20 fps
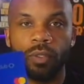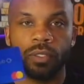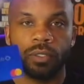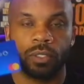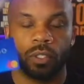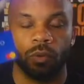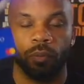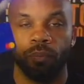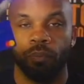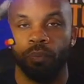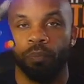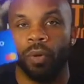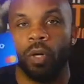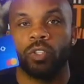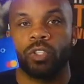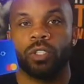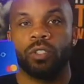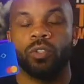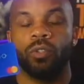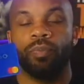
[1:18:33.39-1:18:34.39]
So
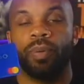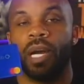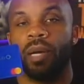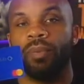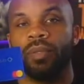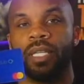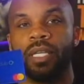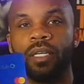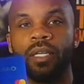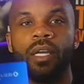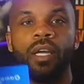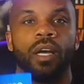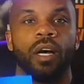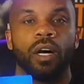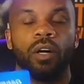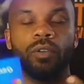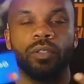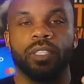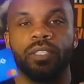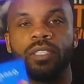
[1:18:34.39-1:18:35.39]
most of you probably thinking,
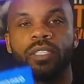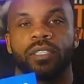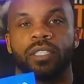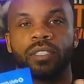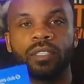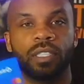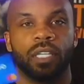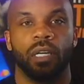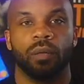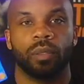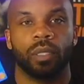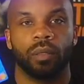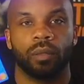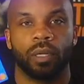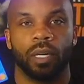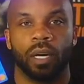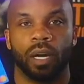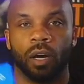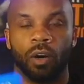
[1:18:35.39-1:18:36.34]
oh, this is just a Sam Club card.